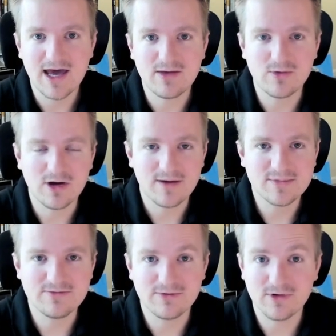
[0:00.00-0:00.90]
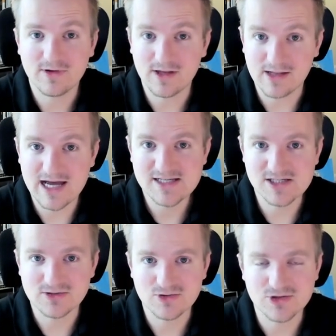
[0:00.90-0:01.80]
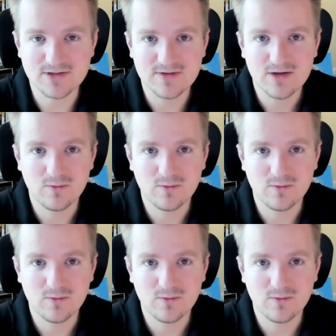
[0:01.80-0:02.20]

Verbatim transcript: and we opted for the last solution,